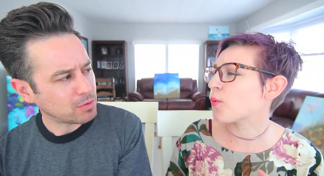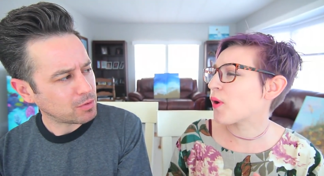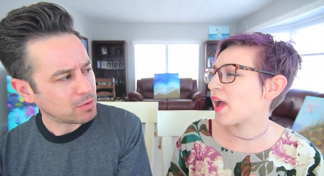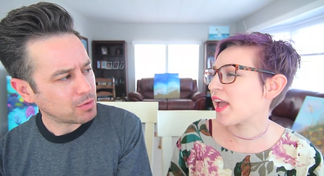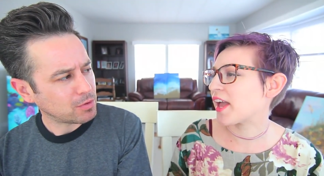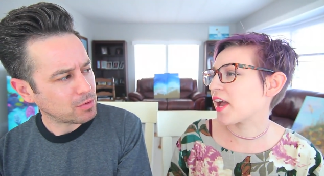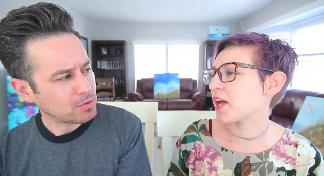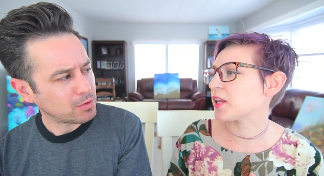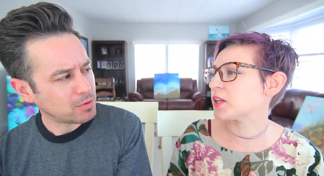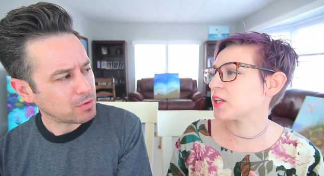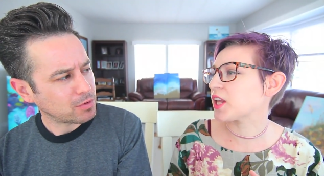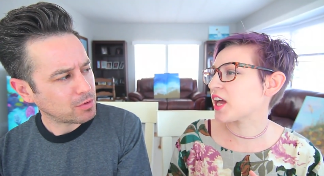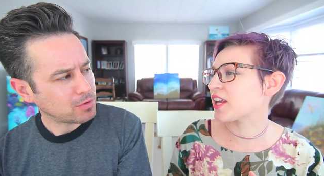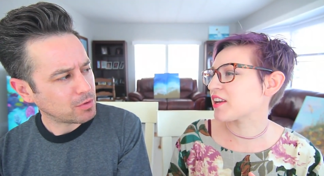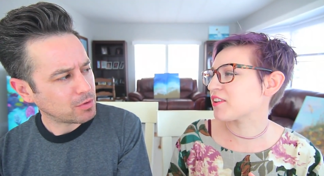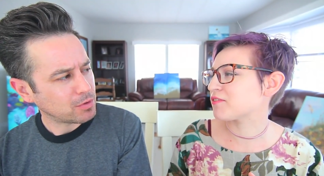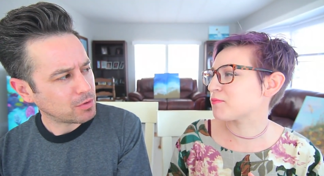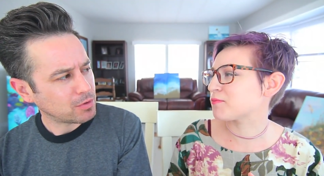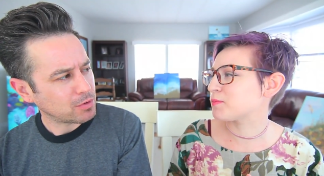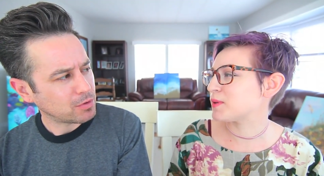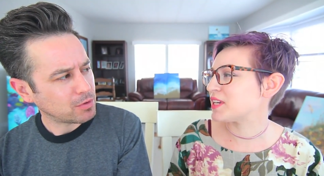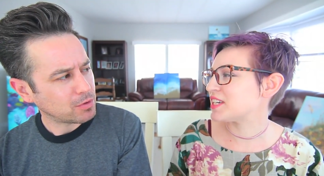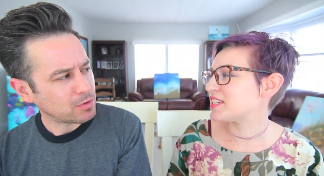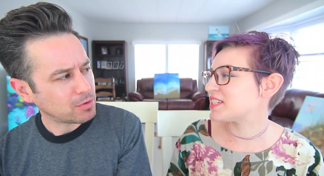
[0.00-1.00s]
Speaker 1: away a lot of
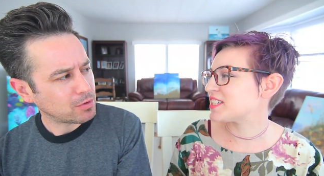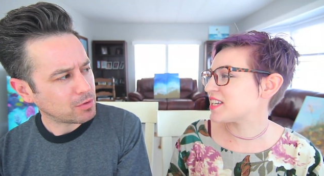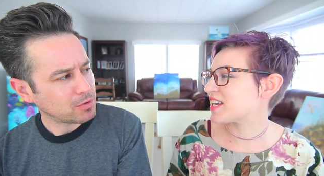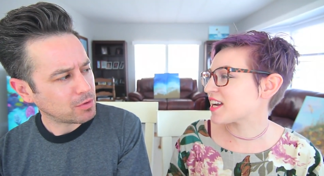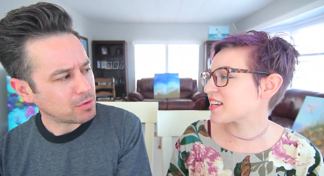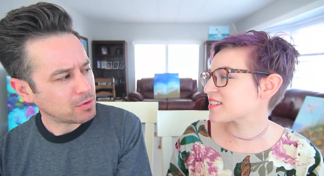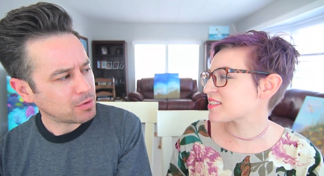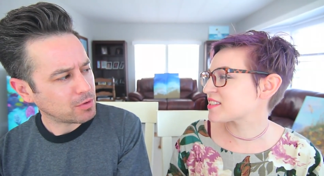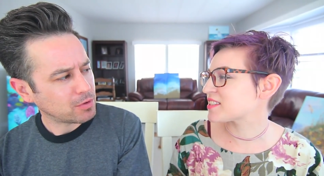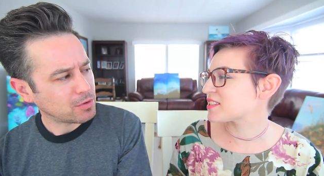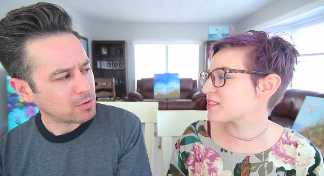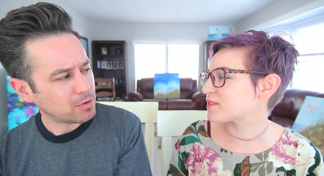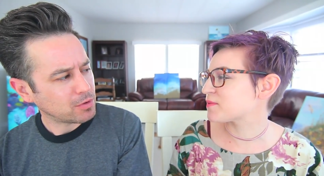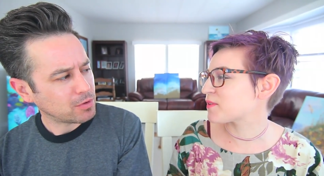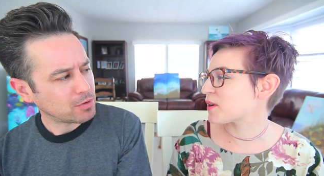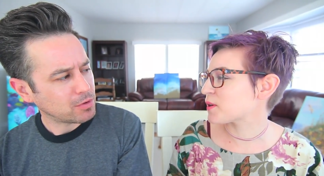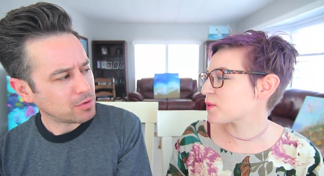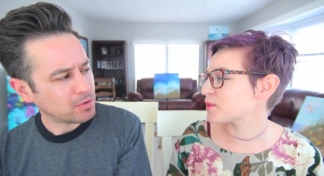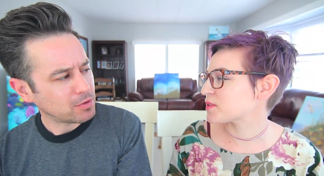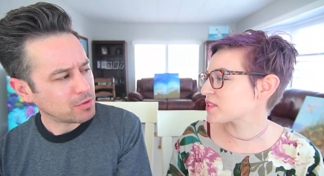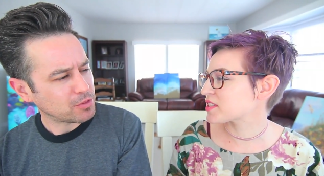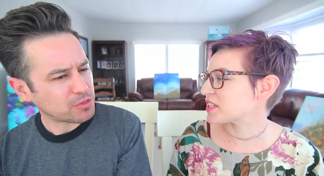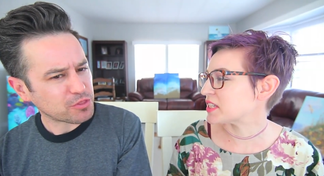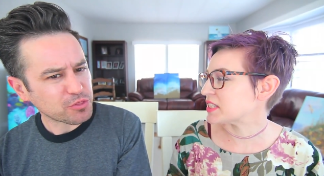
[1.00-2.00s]
BTS's
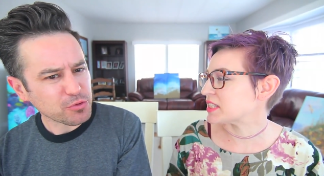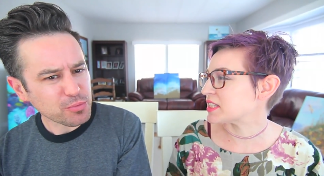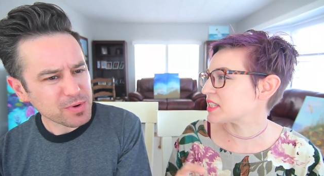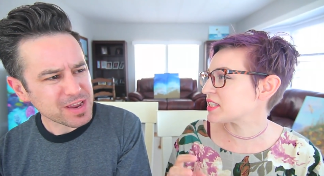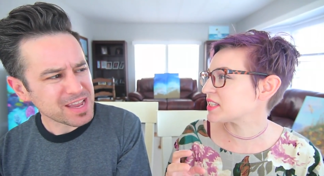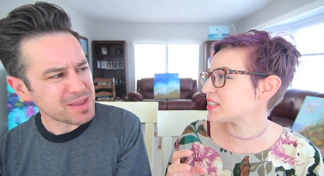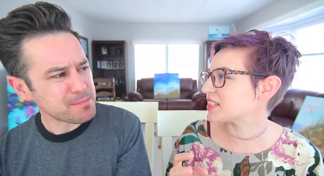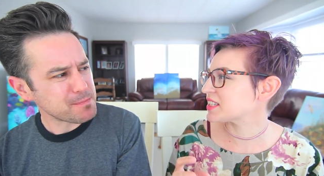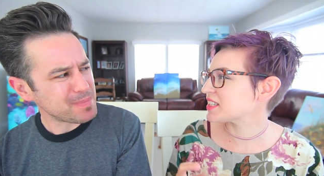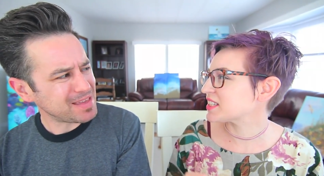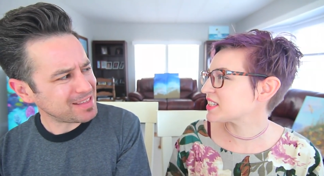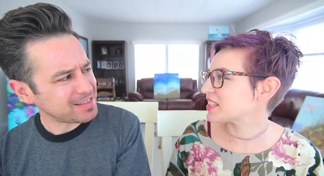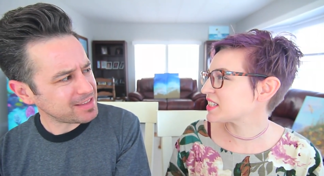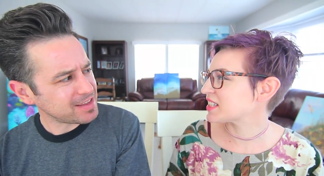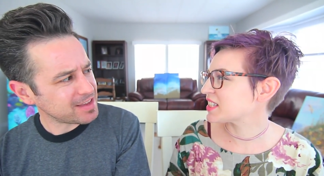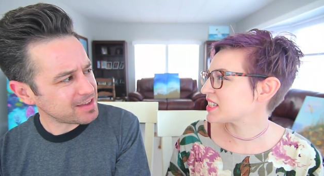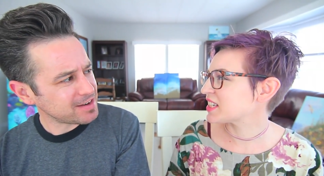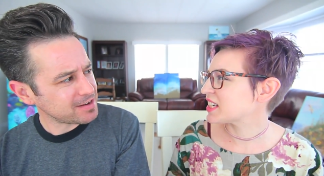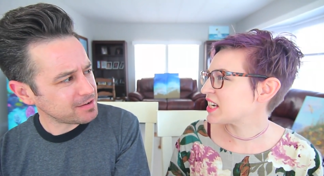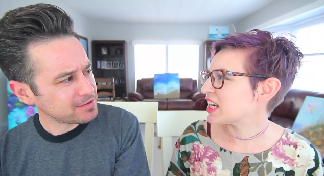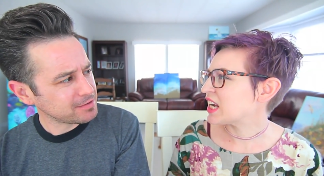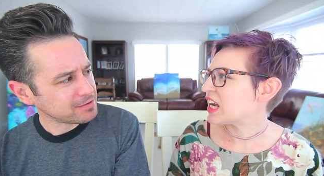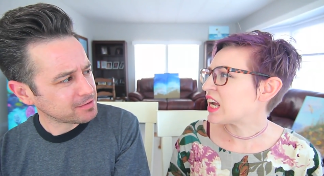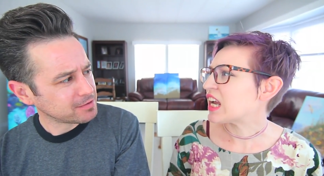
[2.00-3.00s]
votes.
Speaker 2: Three
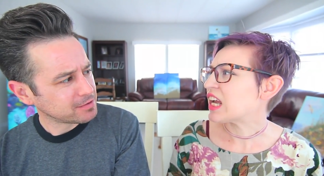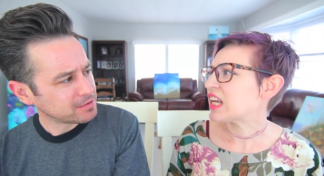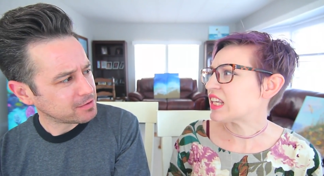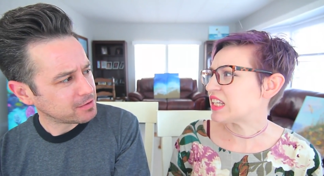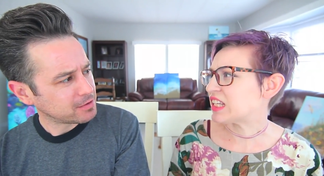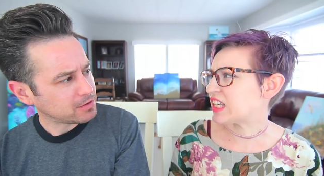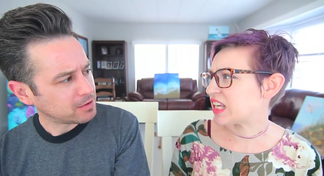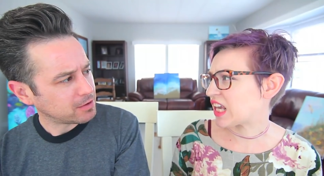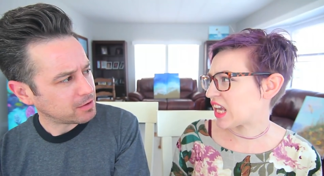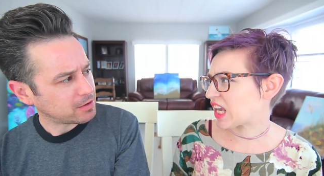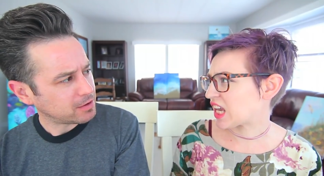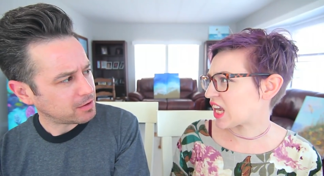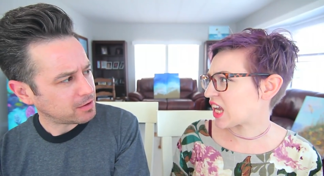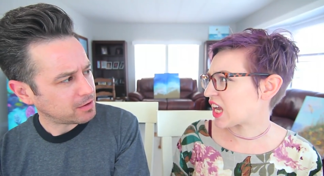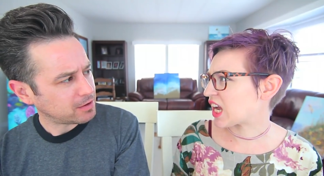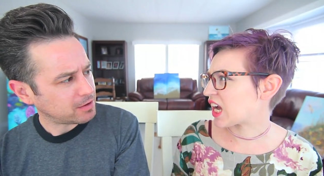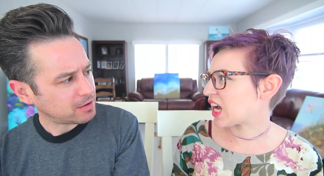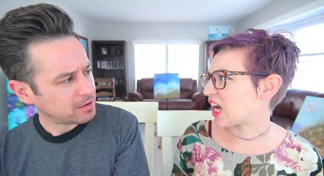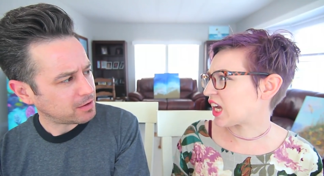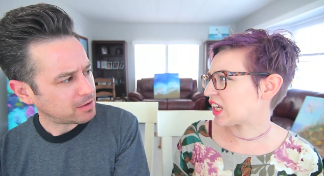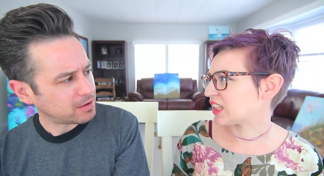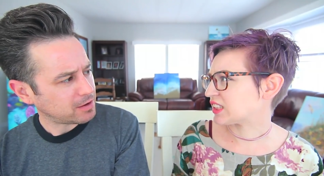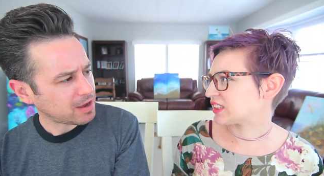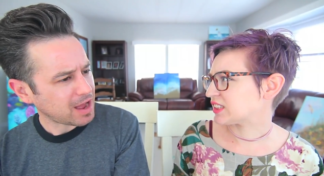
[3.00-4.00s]
Speaker 1: million? Yeah.
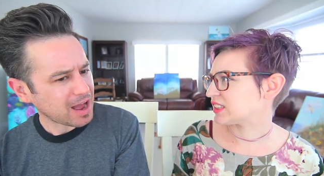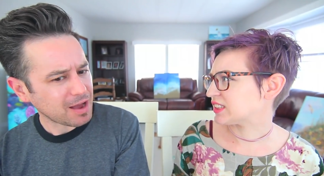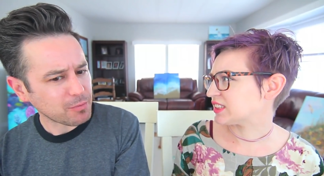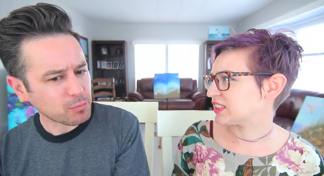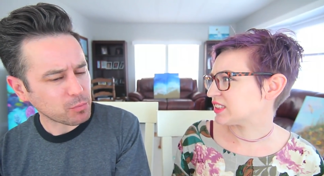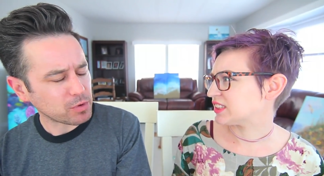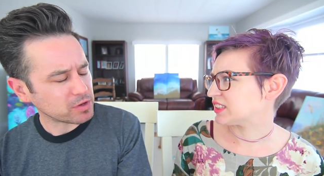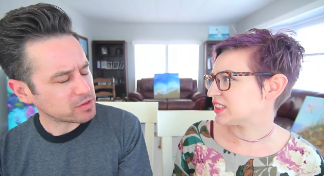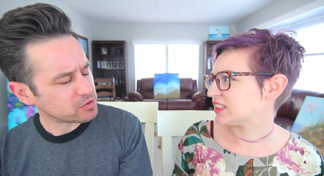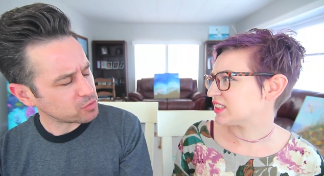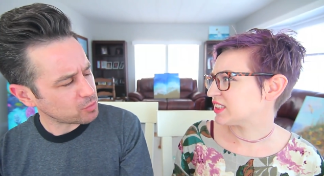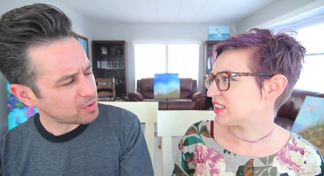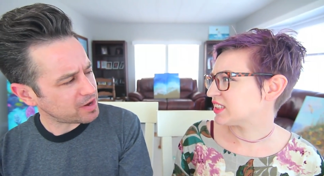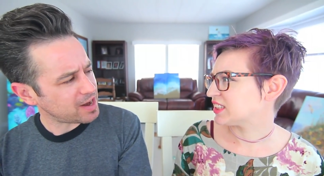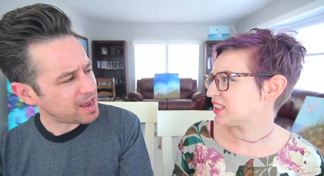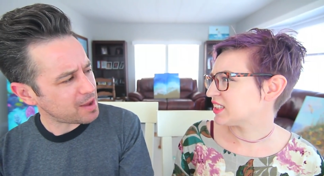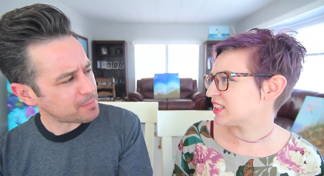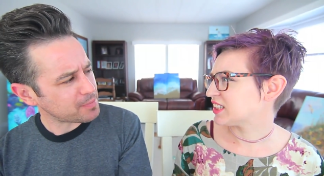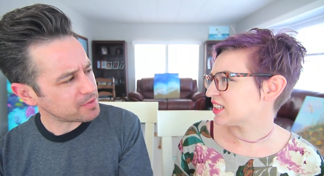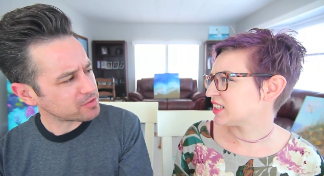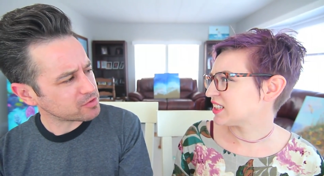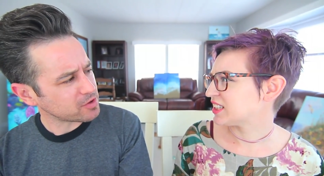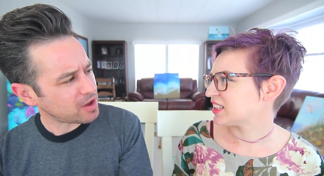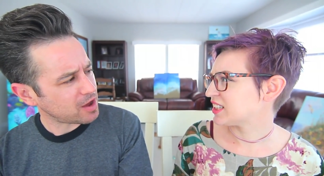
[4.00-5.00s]
Speaker 2: How, what, so what
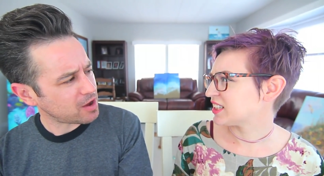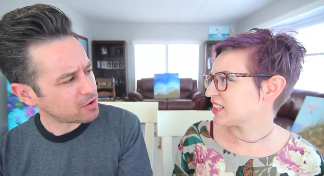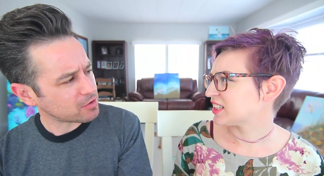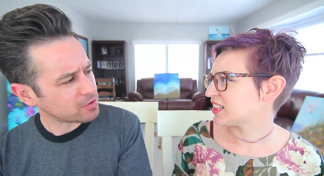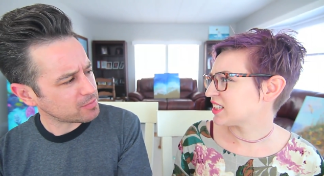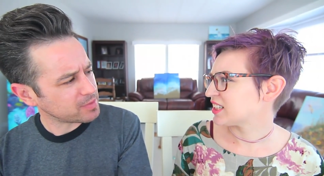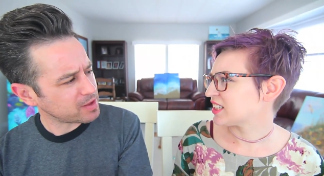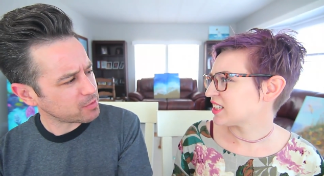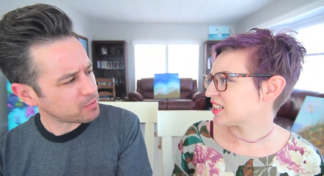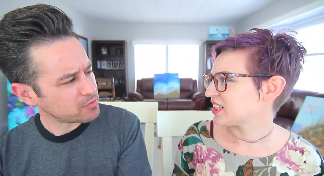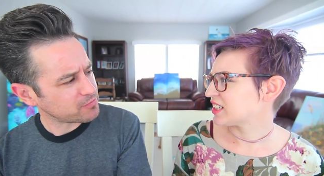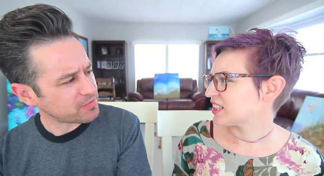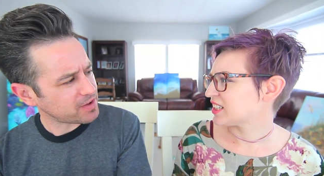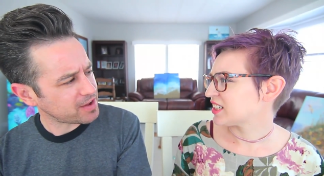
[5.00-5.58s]
happened? So how come they were